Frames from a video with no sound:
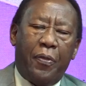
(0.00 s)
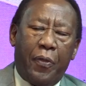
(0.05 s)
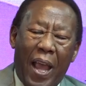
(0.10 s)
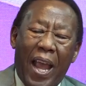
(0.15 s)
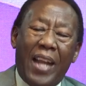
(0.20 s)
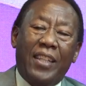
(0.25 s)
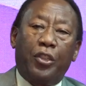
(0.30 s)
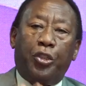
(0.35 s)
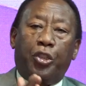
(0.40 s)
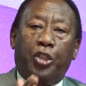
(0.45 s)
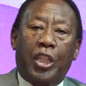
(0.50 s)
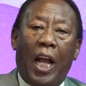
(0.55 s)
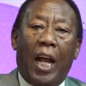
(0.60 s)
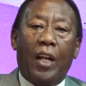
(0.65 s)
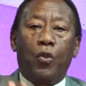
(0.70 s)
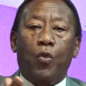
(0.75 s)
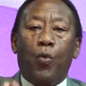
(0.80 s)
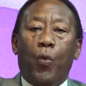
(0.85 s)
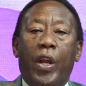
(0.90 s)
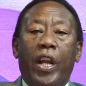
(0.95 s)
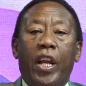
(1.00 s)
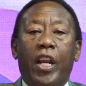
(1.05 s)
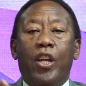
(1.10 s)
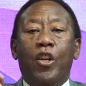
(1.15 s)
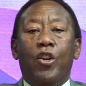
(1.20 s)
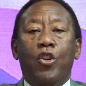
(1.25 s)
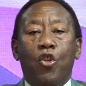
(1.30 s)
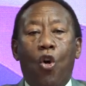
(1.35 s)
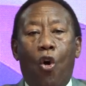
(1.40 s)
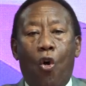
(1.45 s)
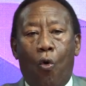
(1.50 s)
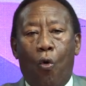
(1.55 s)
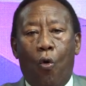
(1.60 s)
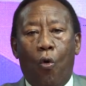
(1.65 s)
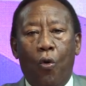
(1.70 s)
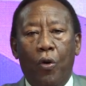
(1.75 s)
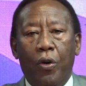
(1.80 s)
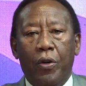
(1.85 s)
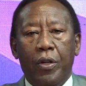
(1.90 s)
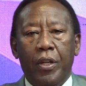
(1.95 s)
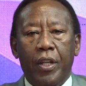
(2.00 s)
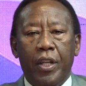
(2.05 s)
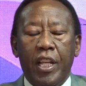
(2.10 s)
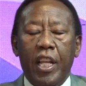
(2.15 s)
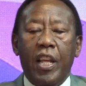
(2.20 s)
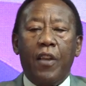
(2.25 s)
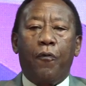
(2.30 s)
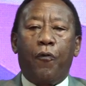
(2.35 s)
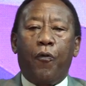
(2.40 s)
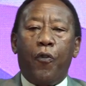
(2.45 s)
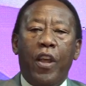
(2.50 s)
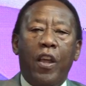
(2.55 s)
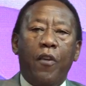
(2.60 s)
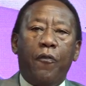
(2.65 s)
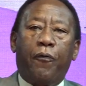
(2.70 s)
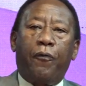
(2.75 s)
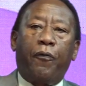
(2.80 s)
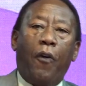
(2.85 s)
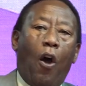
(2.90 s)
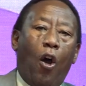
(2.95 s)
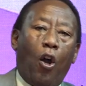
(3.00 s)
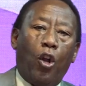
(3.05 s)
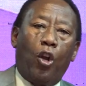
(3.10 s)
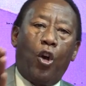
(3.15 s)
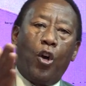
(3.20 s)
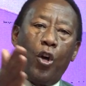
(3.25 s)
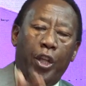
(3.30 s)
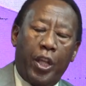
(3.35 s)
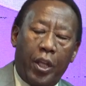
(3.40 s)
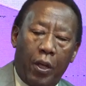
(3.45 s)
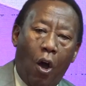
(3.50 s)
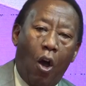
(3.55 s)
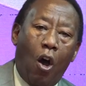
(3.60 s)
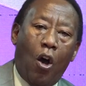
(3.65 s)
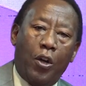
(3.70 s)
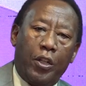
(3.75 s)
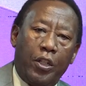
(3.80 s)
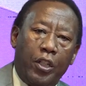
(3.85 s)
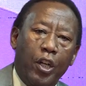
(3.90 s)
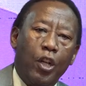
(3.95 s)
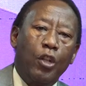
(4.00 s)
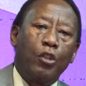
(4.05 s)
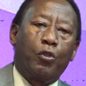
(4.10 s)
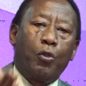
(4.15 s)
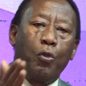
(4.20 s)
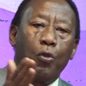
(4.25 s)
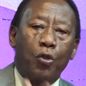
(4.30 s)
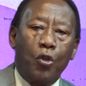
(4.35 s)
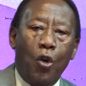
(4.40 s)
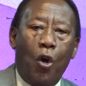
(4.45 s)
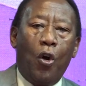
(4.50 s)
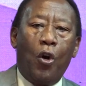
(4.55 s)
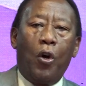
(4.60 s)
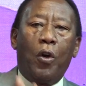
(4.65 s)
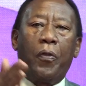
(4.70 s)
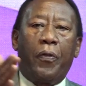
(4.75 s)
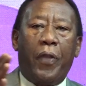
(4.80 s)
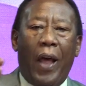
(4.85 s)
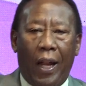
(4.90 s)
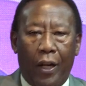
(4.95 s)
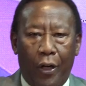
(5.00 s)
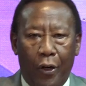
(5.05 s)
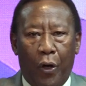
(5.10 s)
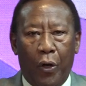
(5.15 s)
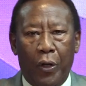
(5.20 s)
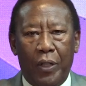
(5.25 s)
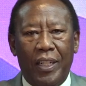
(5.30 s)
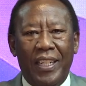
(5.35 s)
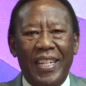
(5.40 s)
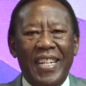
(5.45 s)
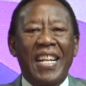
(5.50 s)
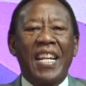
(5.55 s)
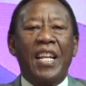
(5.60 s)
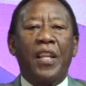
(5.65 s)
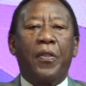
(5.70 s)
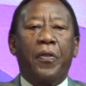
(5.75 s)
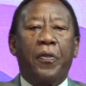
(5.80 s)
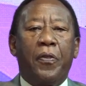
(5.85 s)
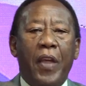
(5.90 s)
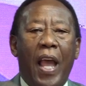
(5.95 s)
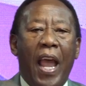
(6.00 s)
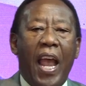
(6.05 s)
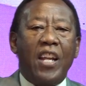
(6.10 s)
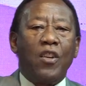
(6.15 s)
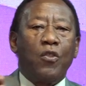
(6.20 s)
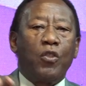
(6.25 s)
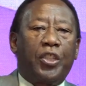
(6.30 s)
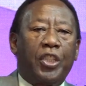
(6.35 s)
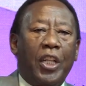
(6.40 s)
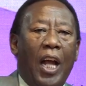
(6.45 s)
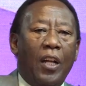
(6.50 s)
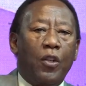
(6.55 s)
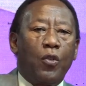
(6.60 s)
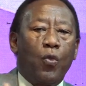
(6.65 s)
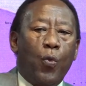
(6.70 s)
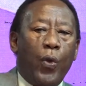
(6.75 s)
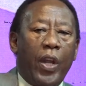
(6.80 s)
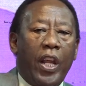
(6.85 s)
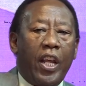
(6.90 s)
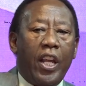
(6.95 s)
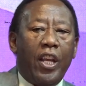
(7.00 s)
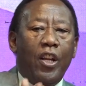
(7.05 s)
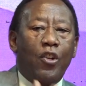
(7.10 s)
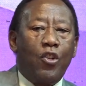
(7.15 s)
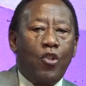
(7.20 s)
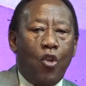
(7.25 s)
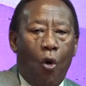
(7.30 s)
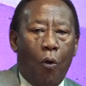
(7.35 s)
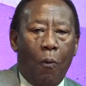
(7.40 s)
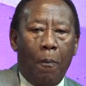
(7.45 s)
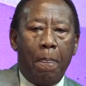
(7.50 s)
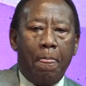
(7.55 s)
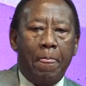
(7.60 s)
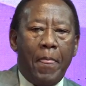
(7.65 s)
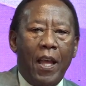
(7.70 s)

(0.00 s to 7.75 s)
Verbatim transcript: Then shall we know if we follow on to know the Lord. Then shall we know.